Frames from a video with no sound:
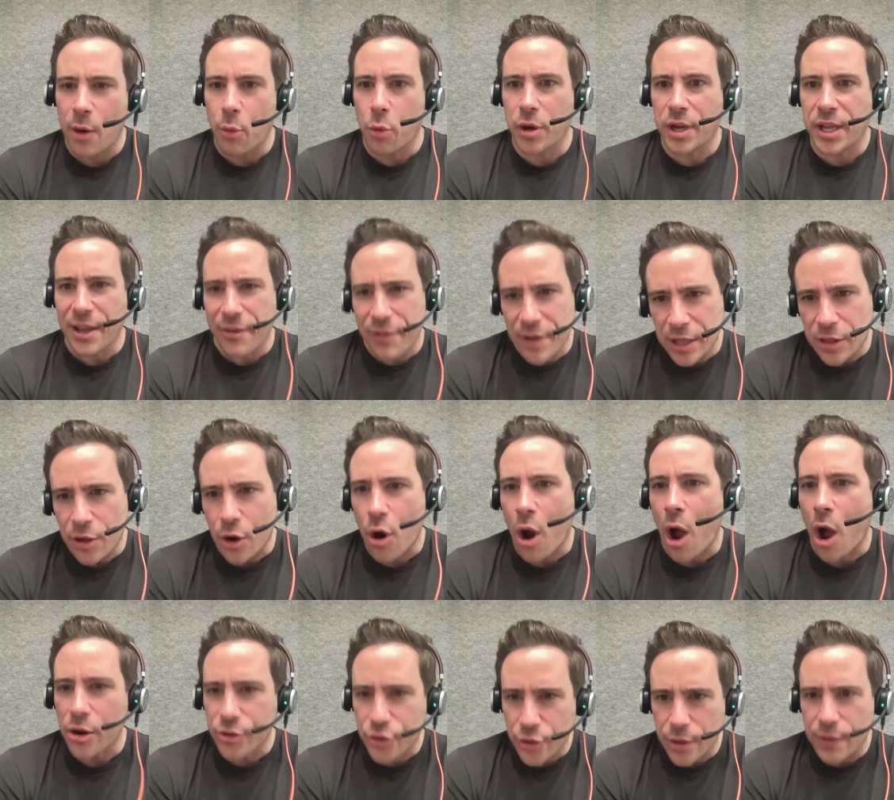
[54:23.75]
They were giving
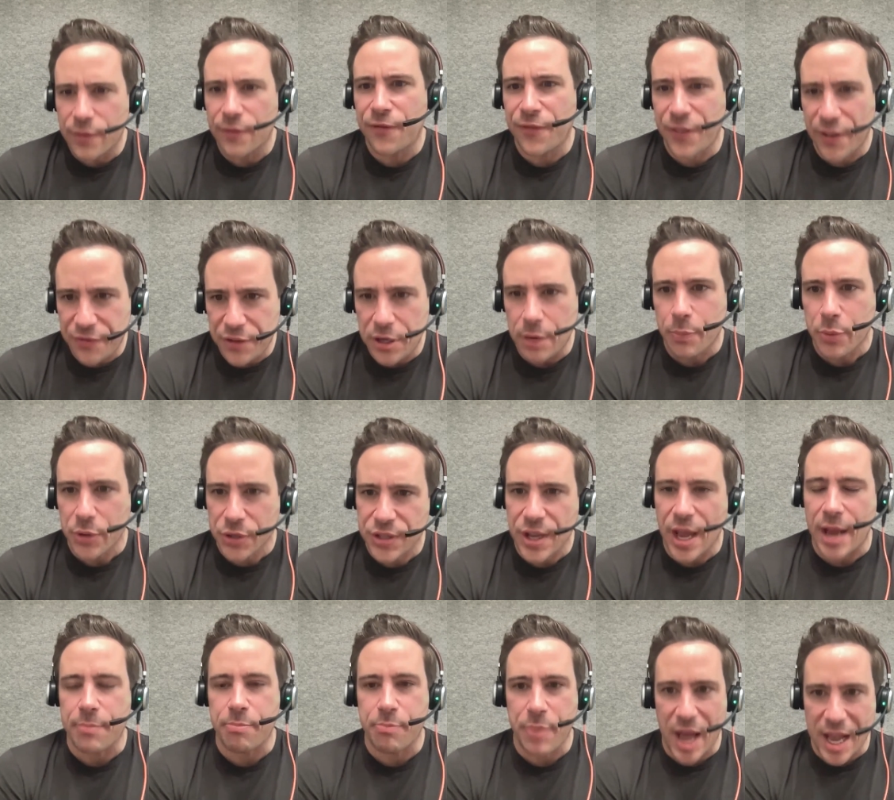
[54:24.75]
their
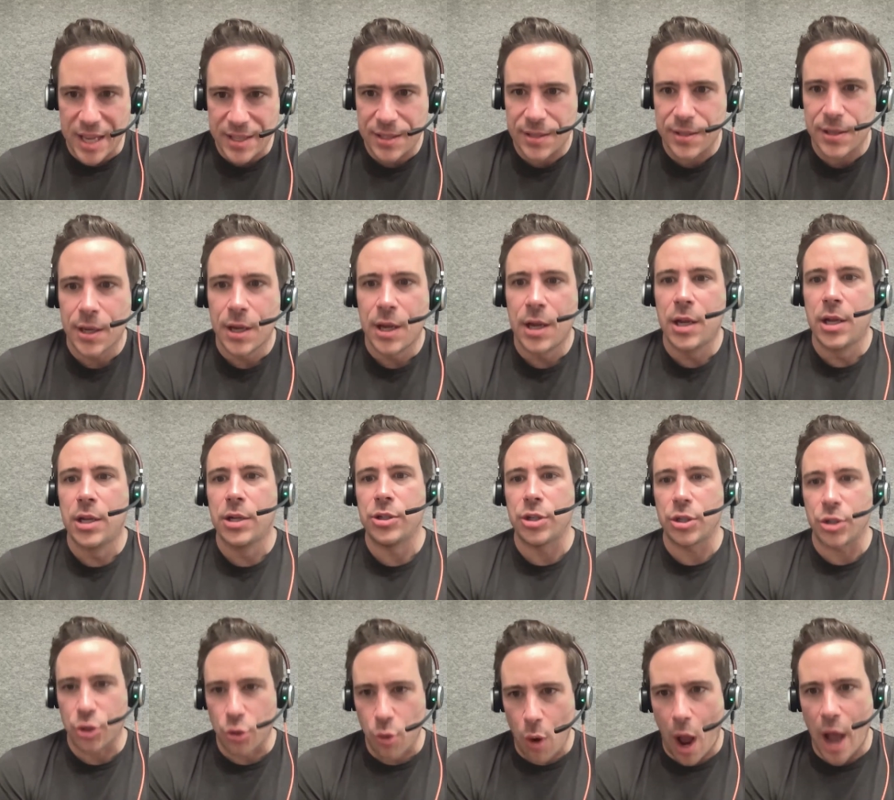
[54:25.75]
150% best
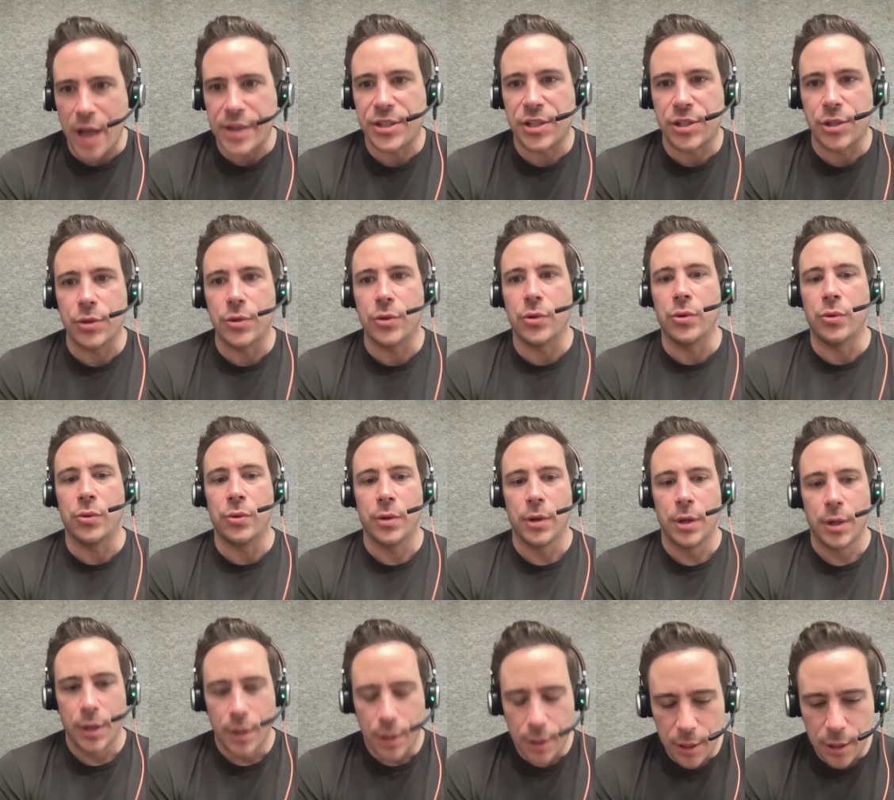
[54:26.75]
to try
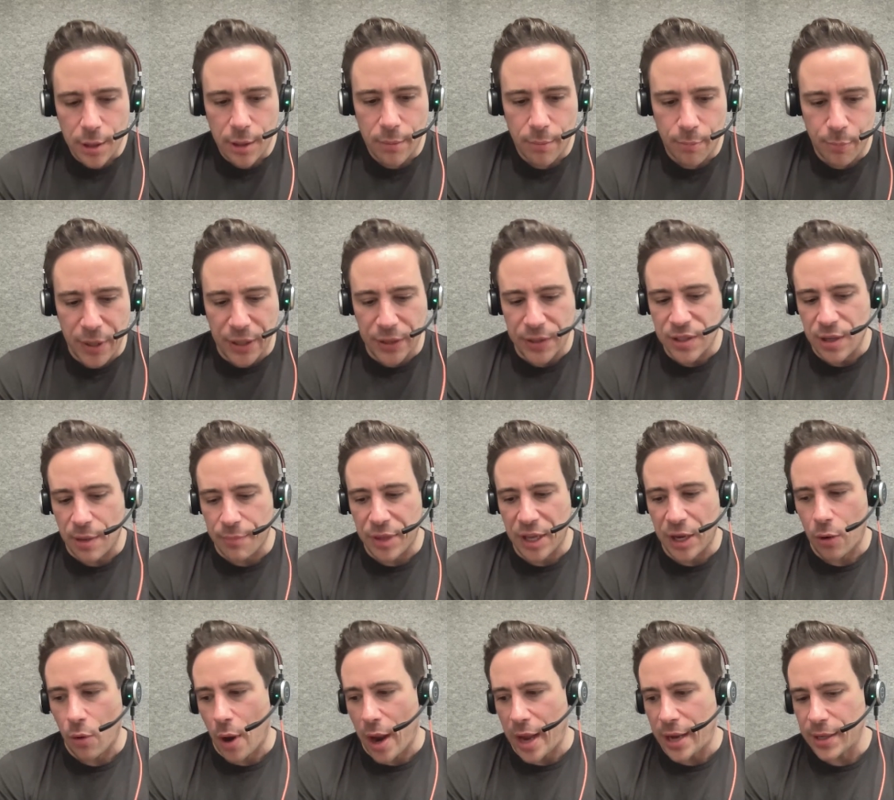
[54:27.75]
to build
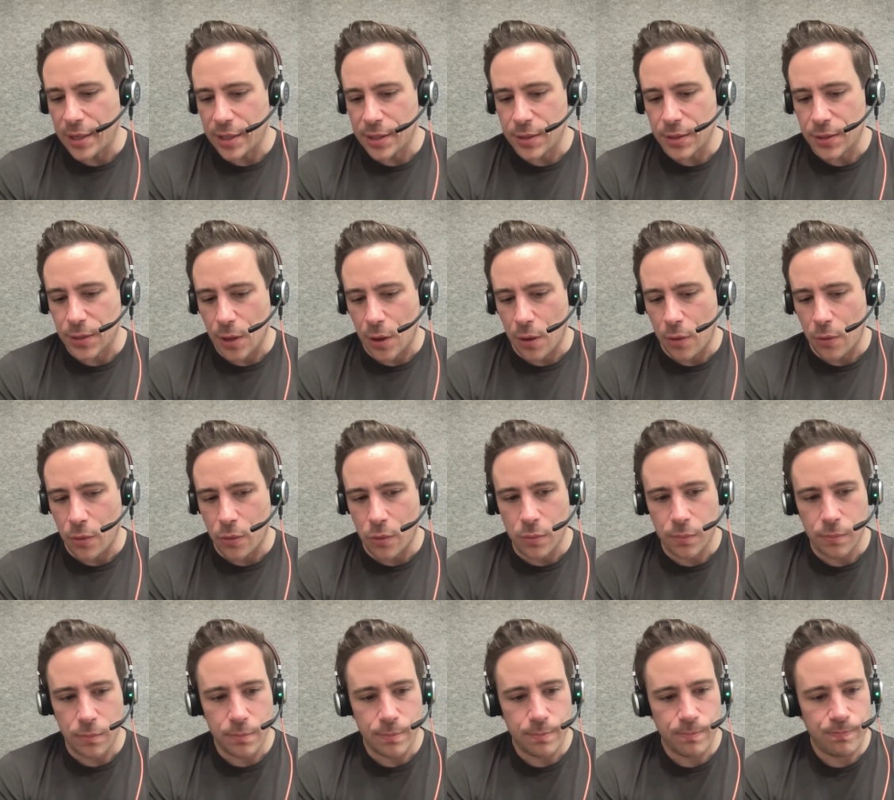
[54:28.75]
something great. And
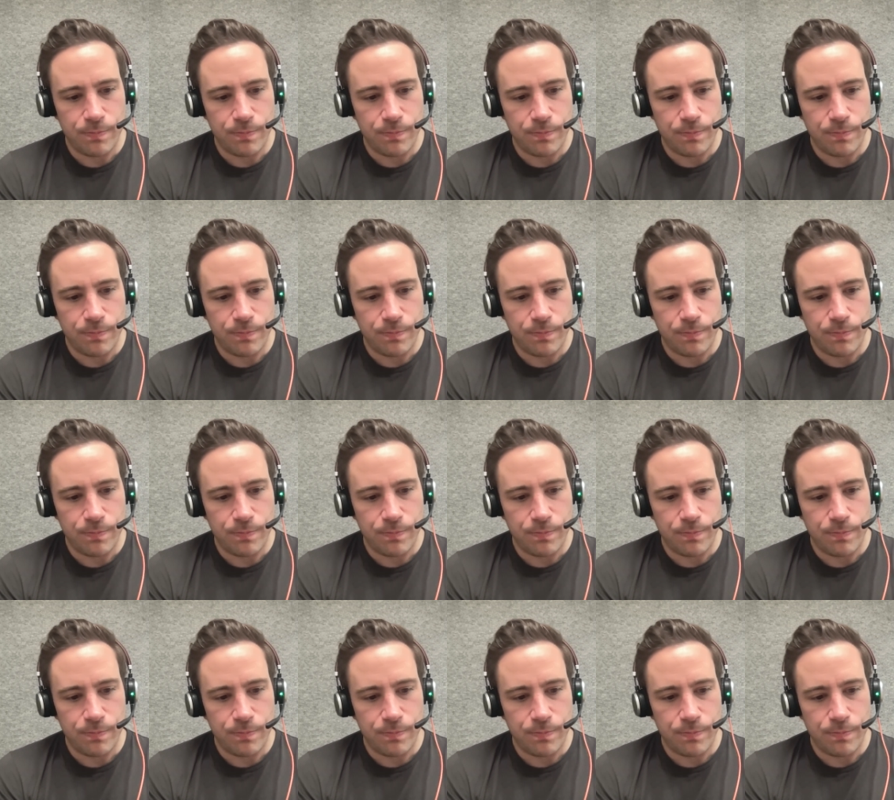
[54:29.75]
so,